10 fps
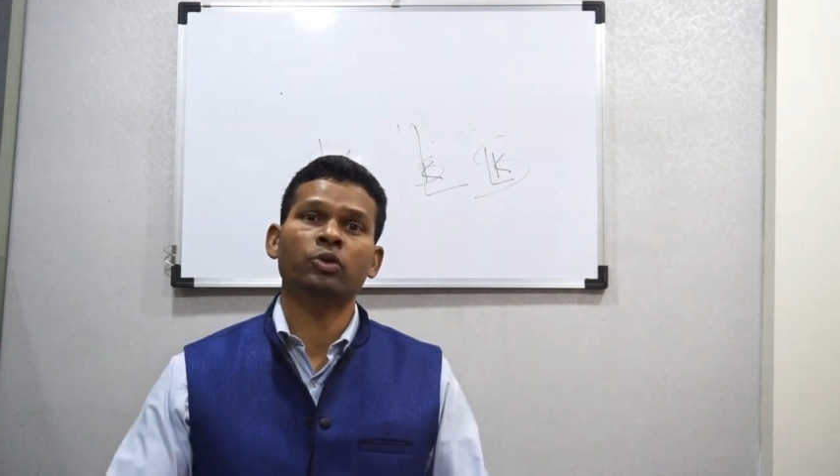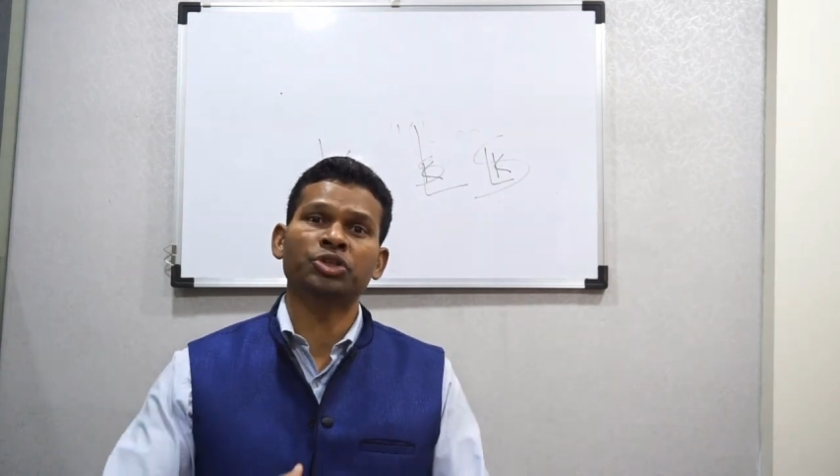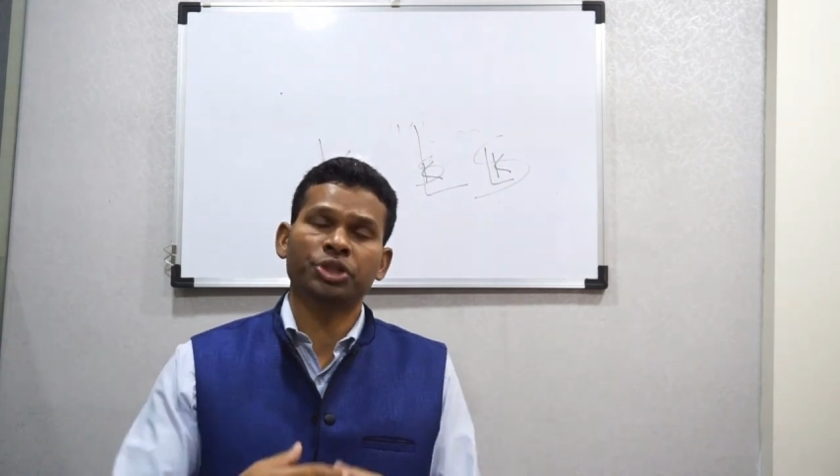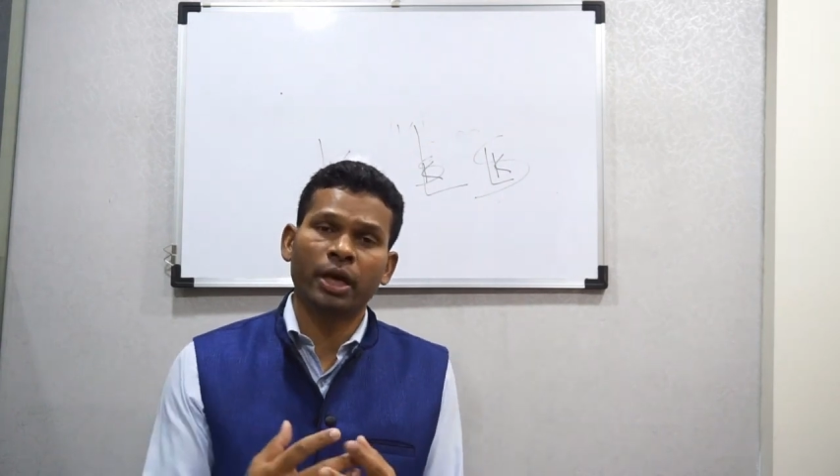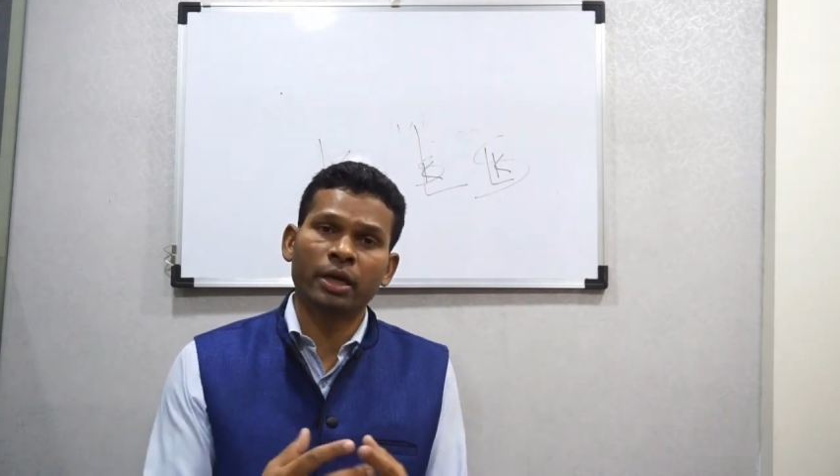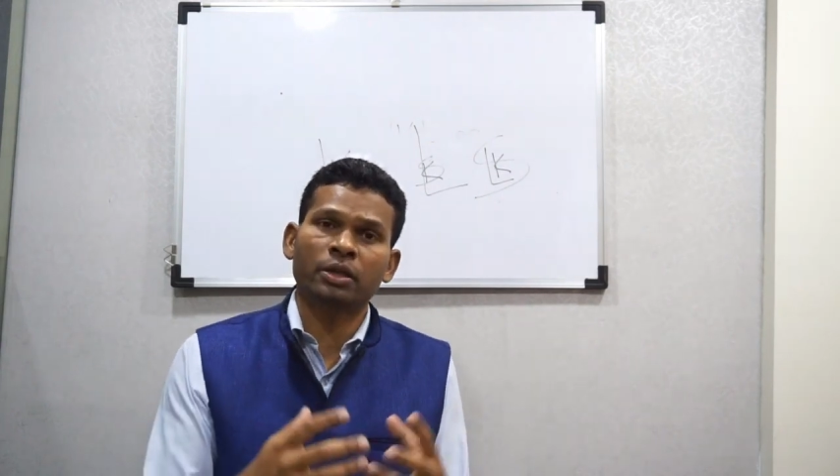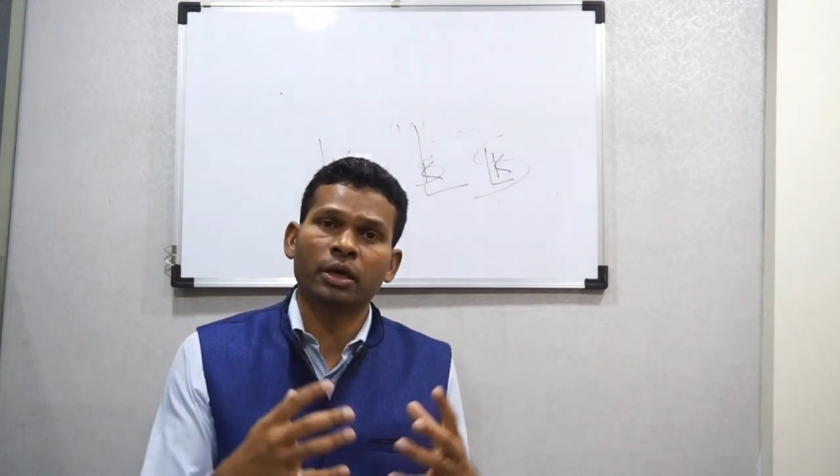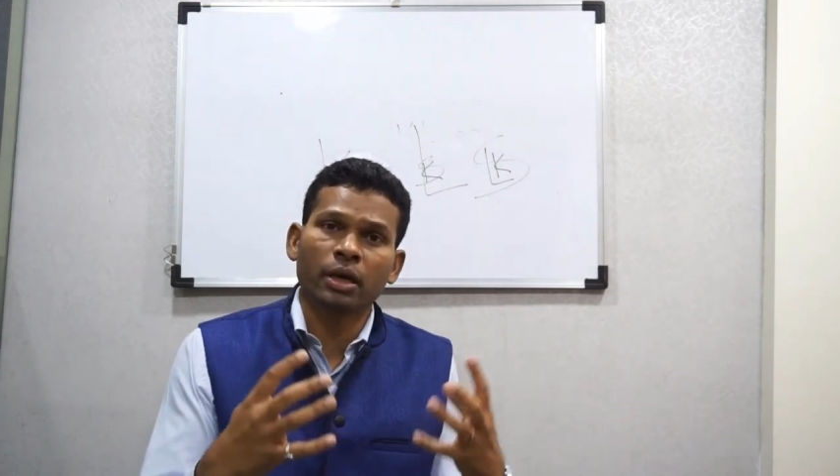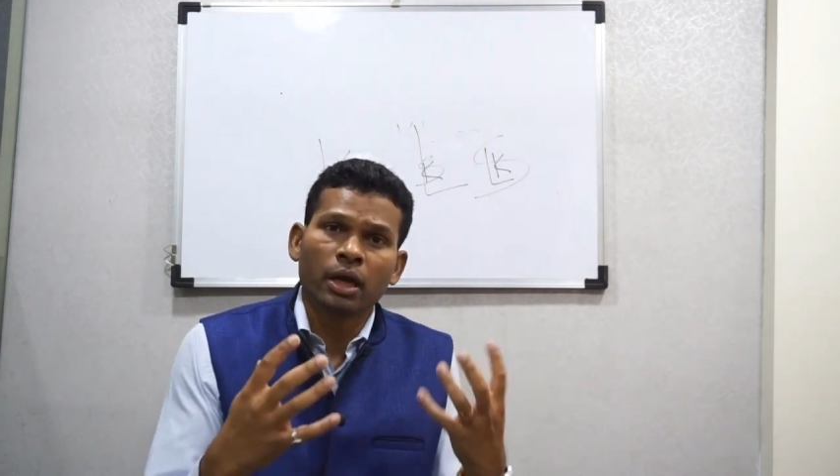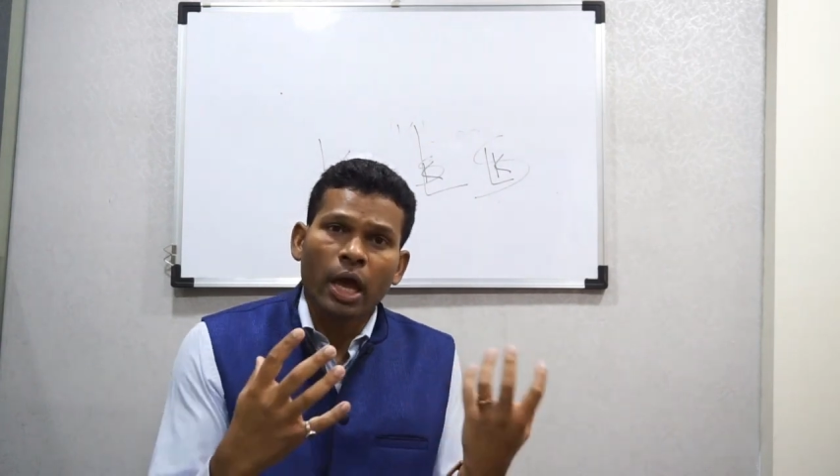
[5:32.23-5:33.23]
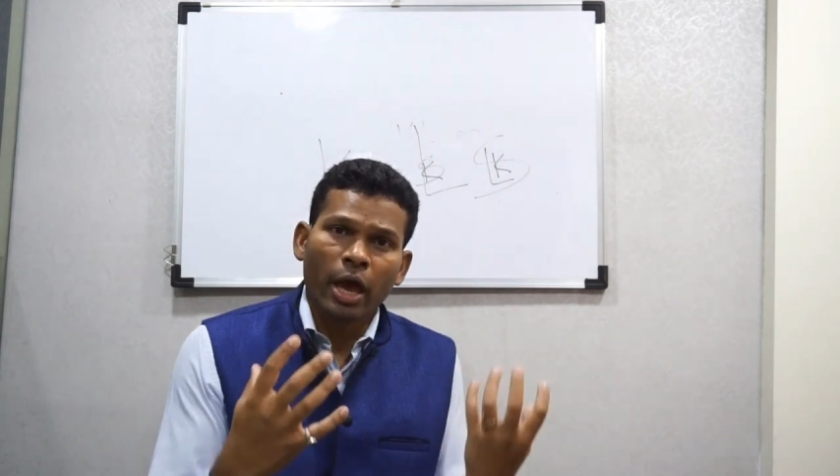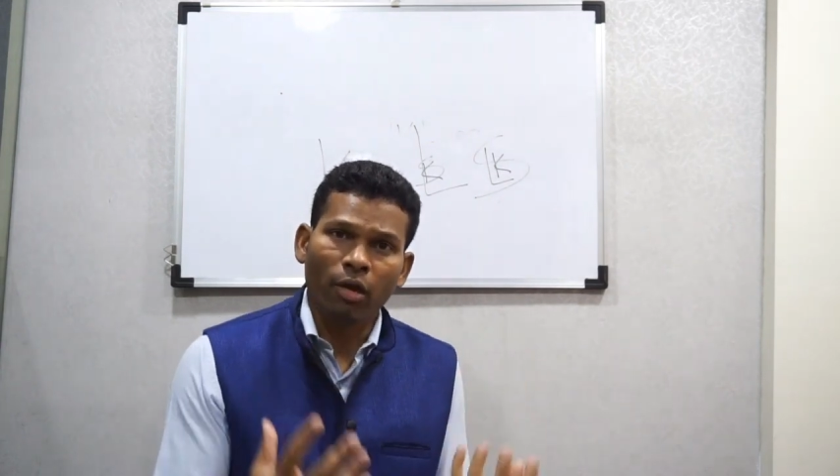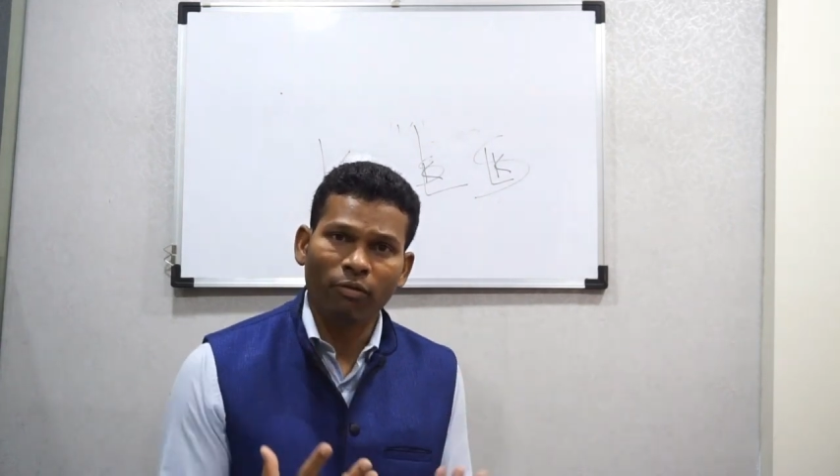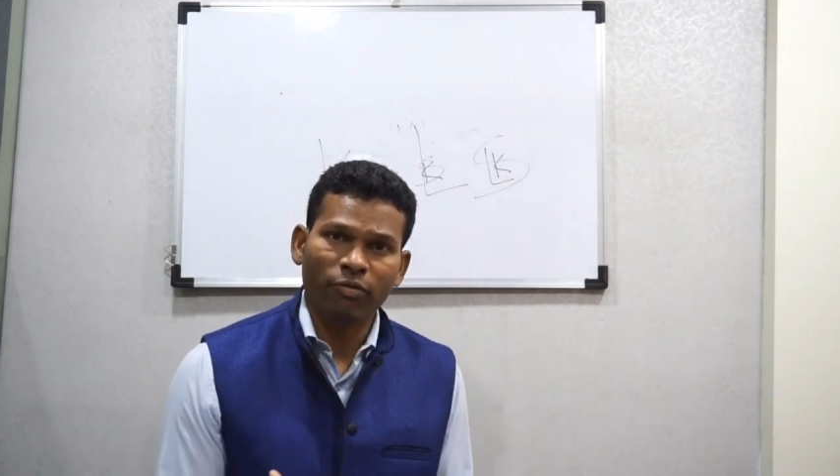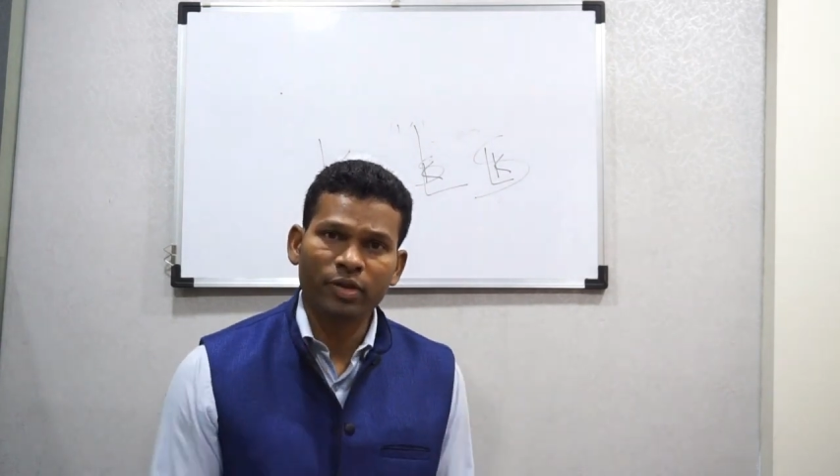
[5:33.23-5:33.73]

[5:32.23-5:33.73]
you like to share their